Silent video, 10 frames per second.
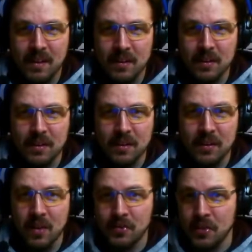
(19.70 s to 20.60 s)
You'll
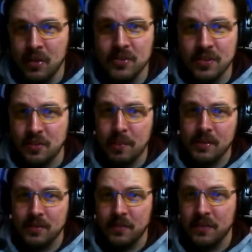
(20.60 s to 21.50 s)
also notice, and
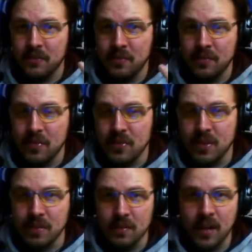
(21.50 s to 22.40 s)
especially if you'd
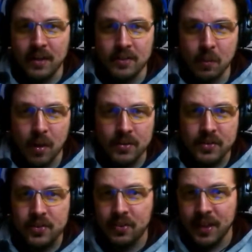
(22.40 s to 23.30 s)
actually
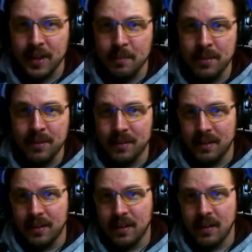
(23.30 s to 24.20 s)
watched the stream,
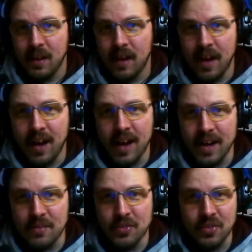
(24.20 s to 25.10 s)

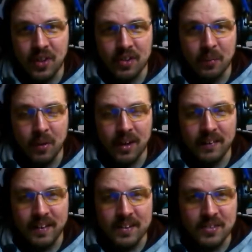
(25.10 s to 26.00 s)
I've started
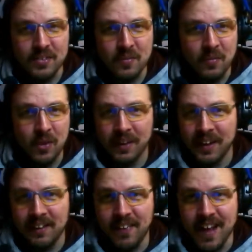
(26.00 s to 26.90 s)
wearing these
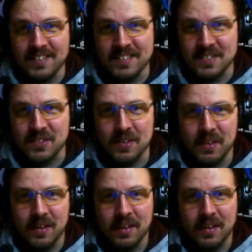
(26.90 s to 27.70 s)
funky glasses.